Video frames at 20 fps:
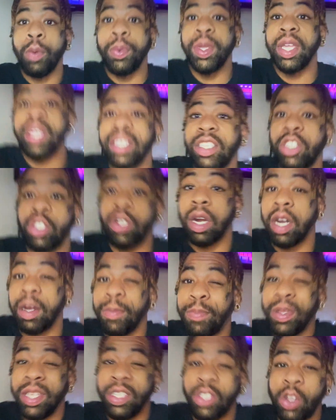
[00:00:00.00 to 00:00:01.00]
we get
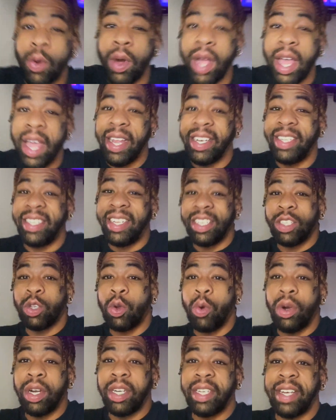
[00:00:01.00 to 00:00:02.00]
started, please go ahead,
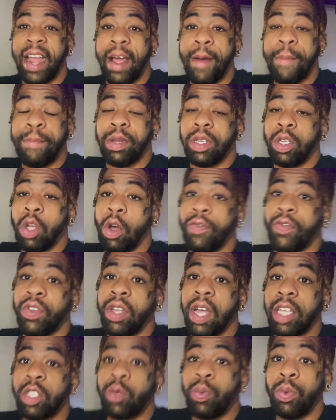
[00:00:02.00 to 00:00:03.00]
Discord down below. If you
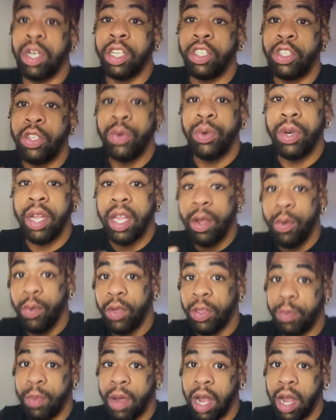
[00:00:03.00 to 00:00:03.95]
guys want to tune in with me